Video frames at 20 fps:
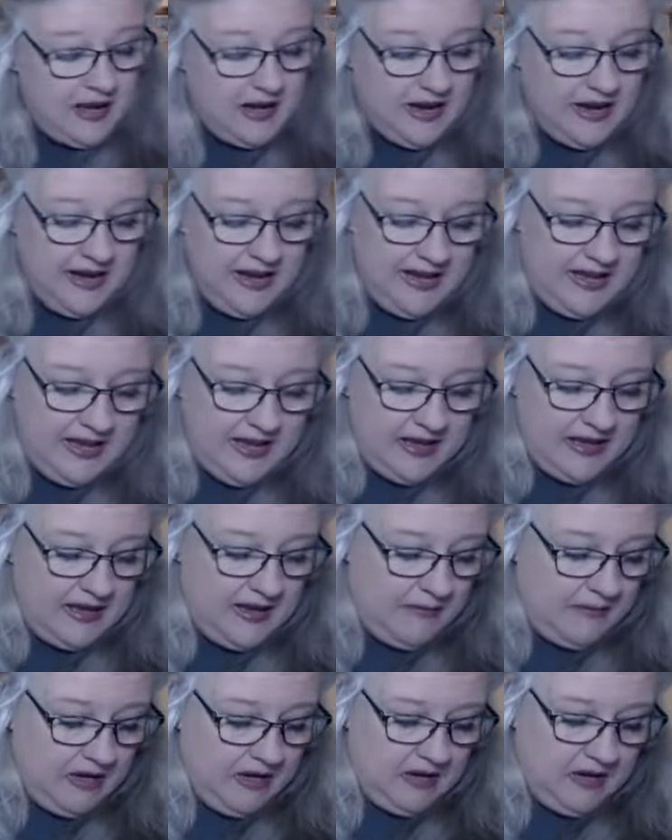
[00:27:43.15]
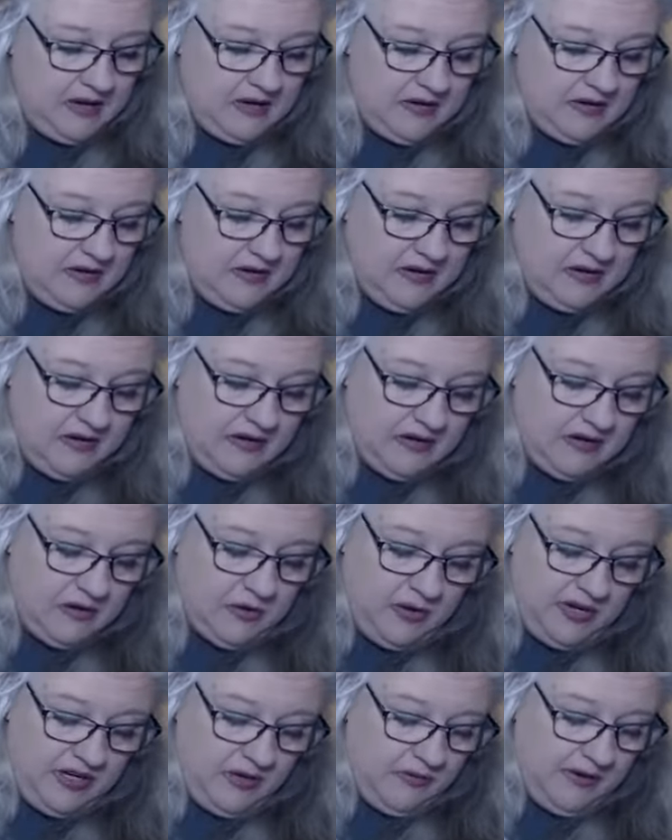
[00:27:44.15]
I am
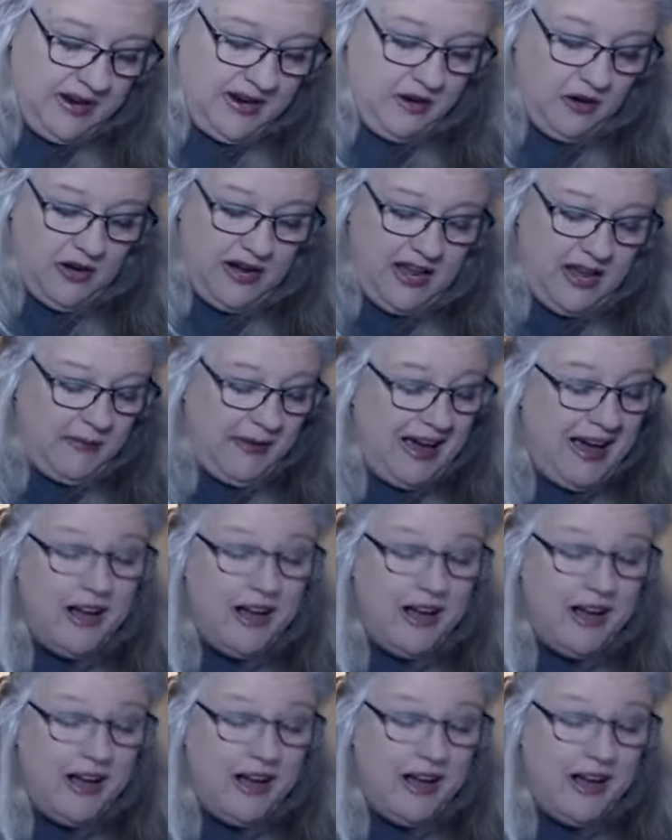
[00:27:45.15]
going to write your name.